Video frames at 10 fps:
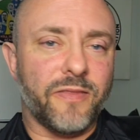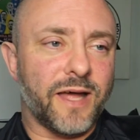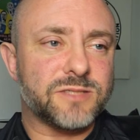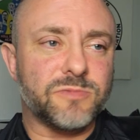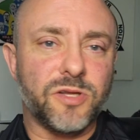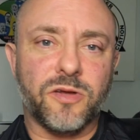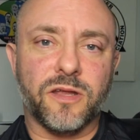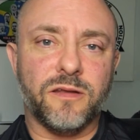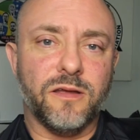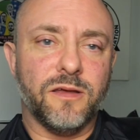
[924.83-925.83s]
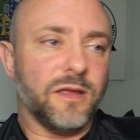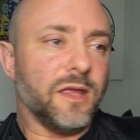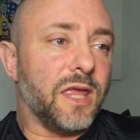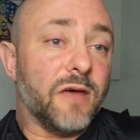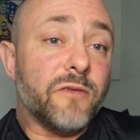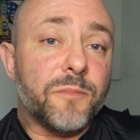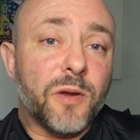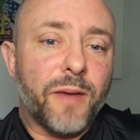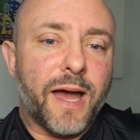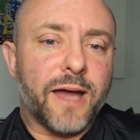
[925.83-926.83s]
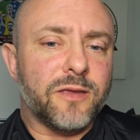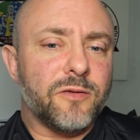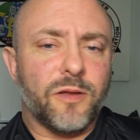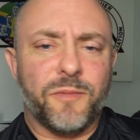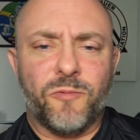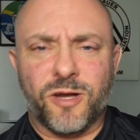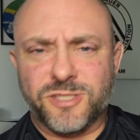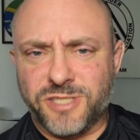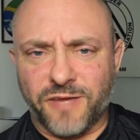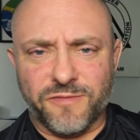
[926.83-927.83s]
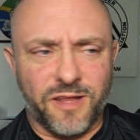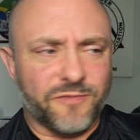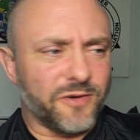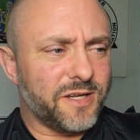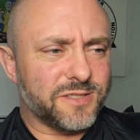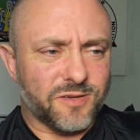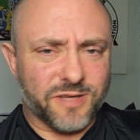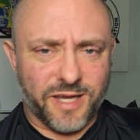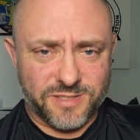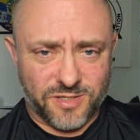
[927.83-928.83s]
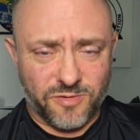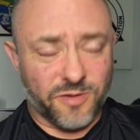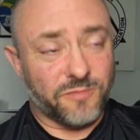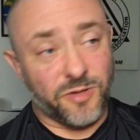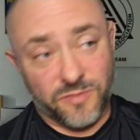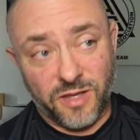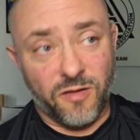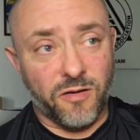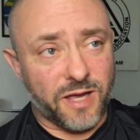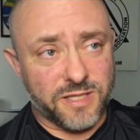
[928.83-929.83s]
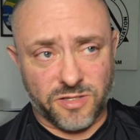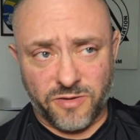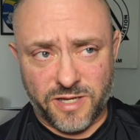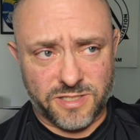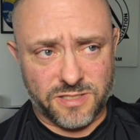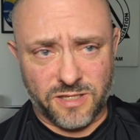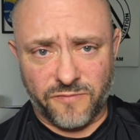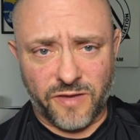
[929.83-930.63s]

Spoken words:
That's when you can give up your back. Watch Jeff Glover. He does did all kinds of crazy stuff.